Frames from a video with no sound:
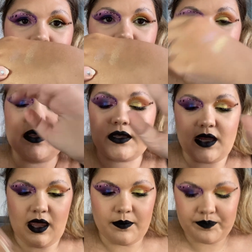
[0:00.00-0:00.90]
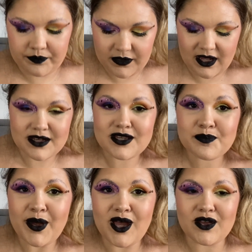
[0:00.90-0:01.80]
it, yeah, they're just
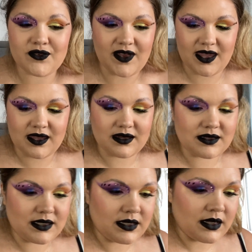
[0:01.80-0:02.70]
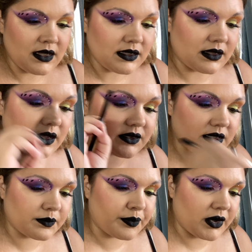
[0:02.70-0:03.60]
perfect. So I
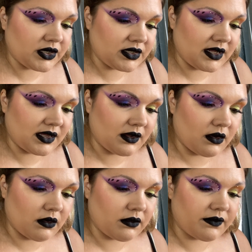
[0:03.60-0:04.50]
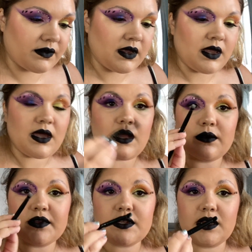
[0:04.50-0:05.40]
just brushed this off and
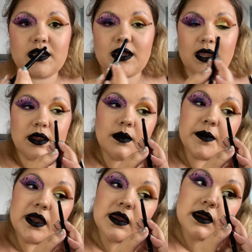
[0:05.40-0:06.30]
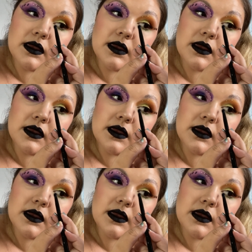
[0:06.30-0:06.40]
I'm just going to take a bit,